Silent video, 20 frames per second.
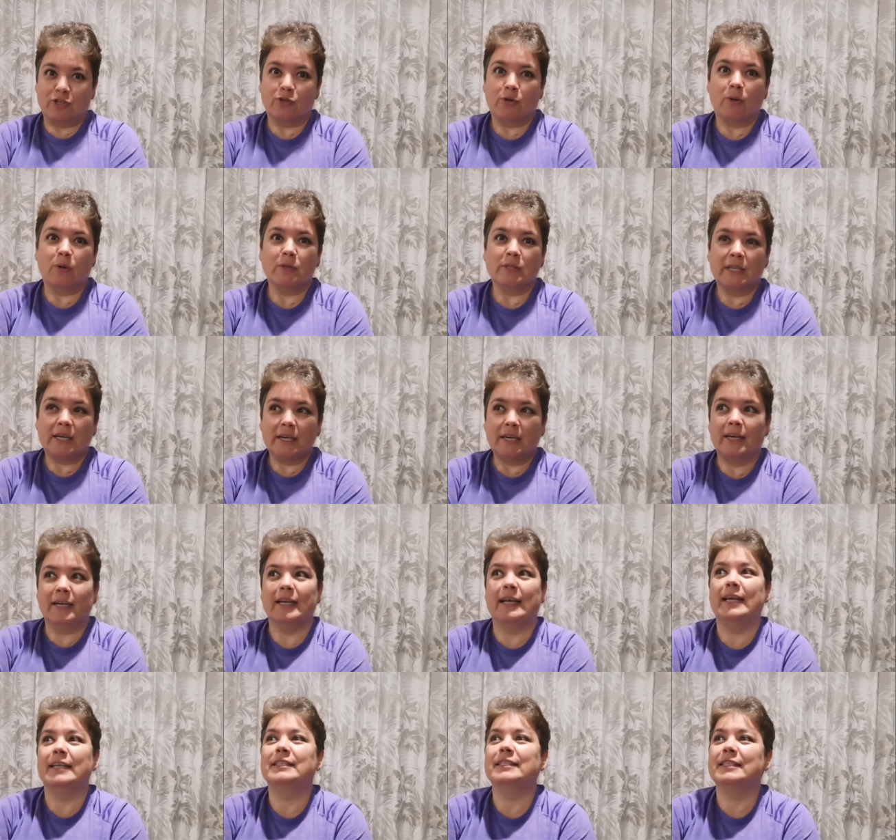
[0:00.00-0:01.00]
a shoulder
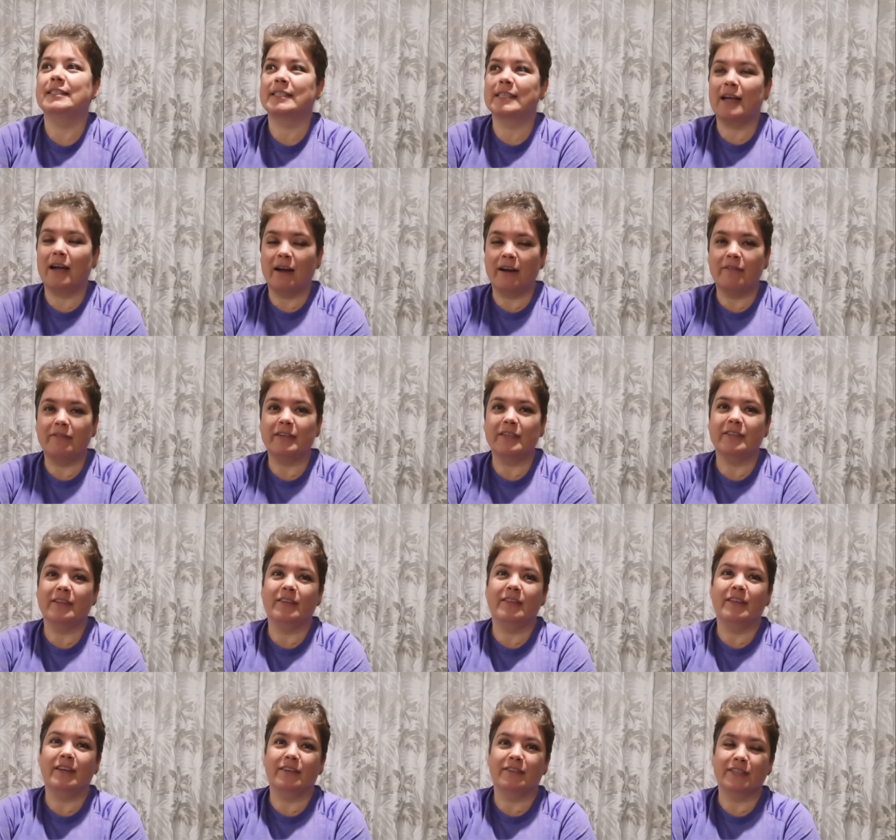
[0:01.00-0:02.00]
and discovered
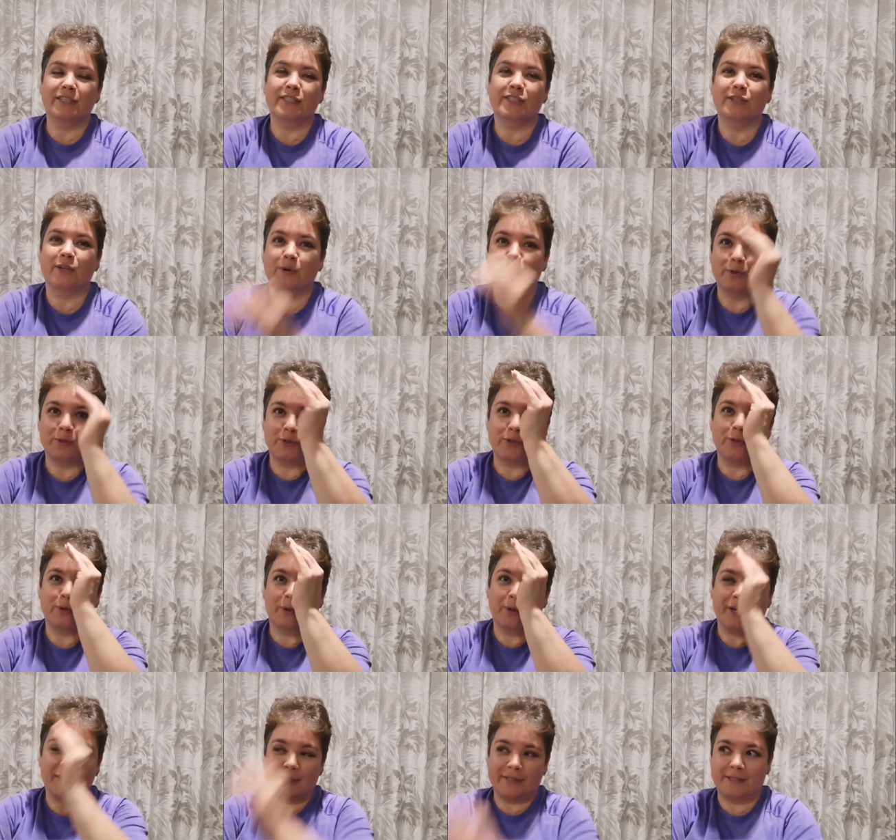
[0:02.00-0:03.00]
that there is no
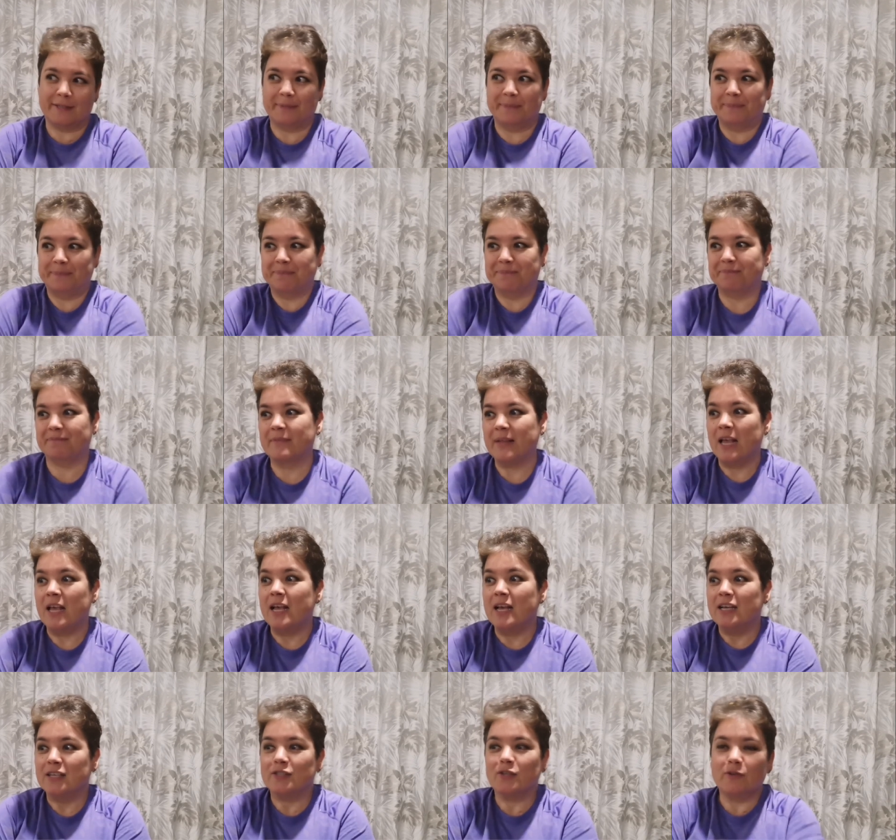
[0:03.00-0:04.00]
socket.
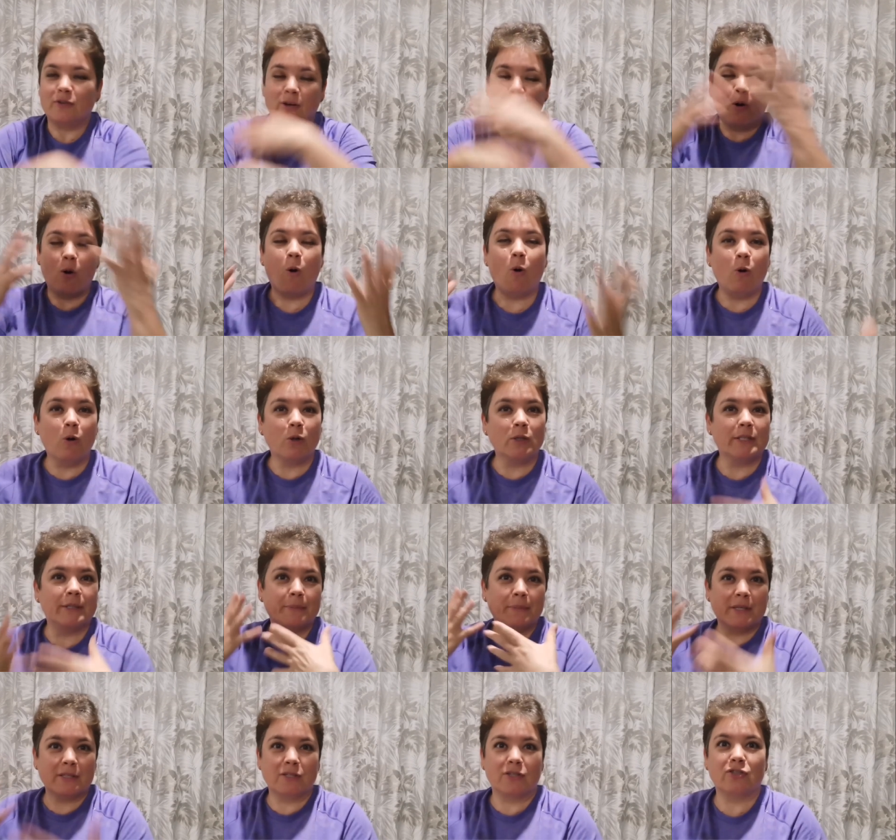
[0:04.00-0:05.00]
So the whole
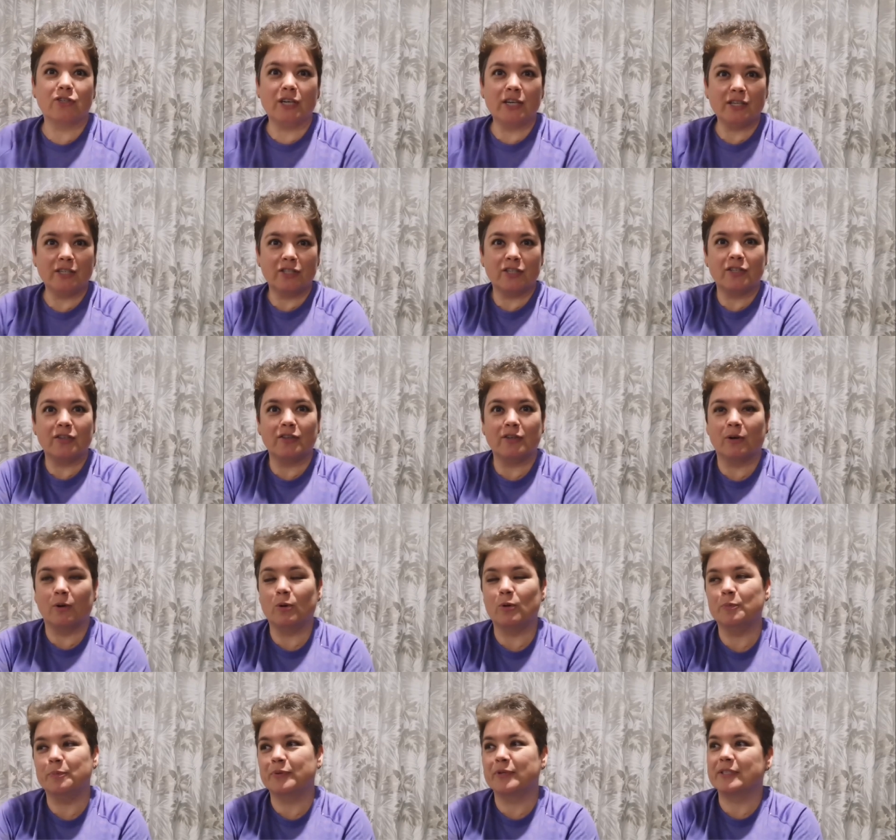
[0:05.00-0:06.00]
demonstration, the
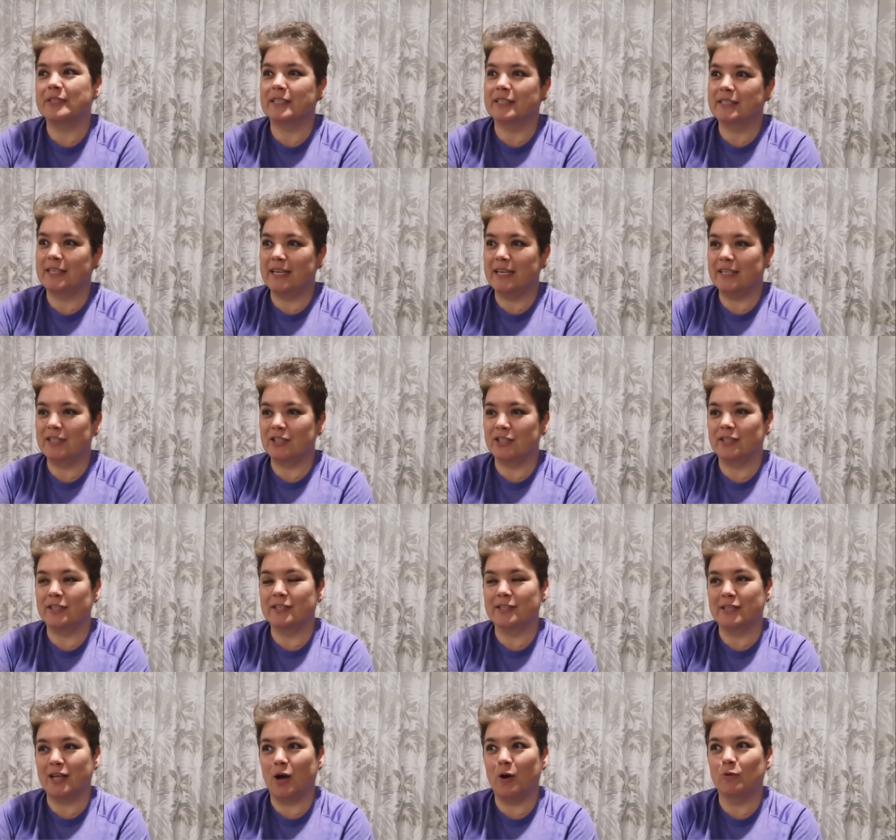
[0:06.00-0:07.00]
whole presentation
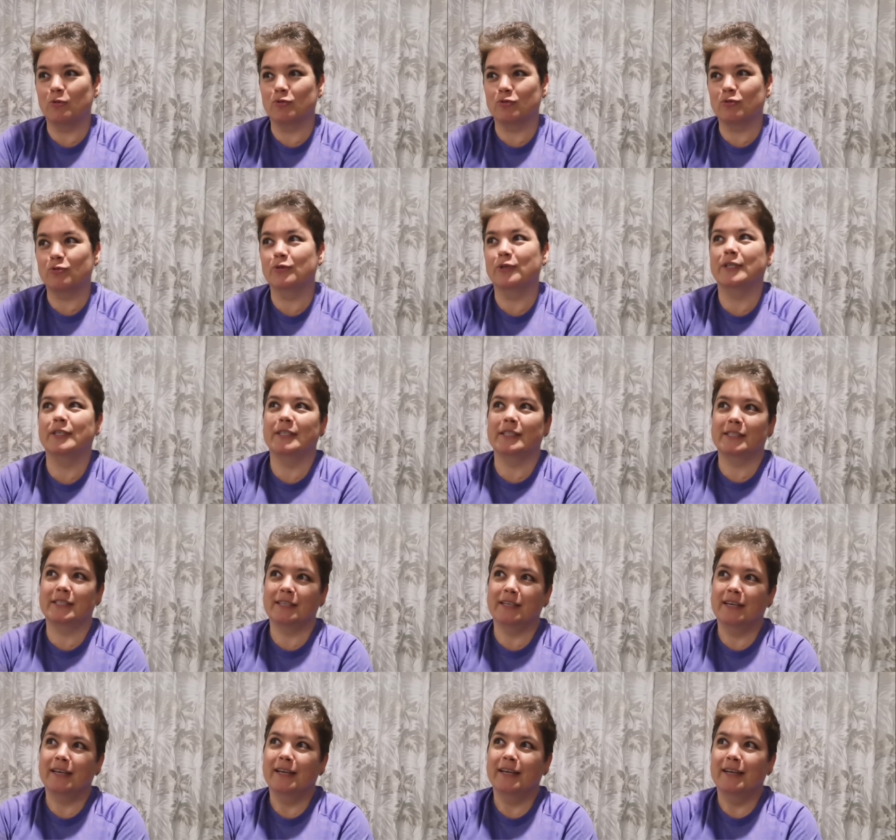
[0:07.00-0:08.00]
is now ruined,
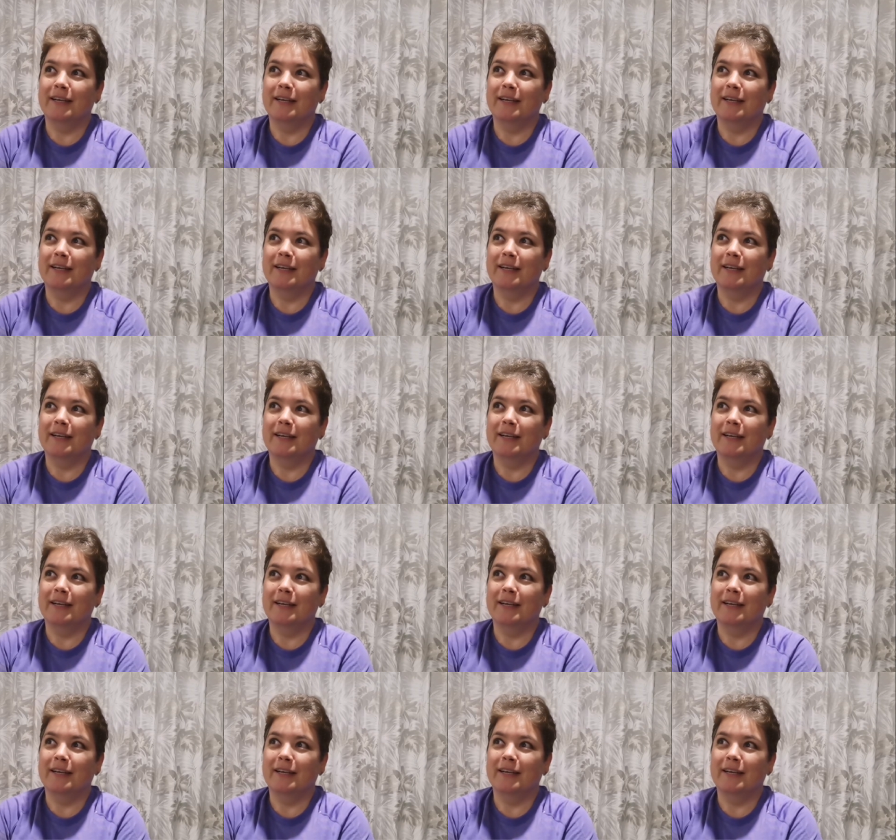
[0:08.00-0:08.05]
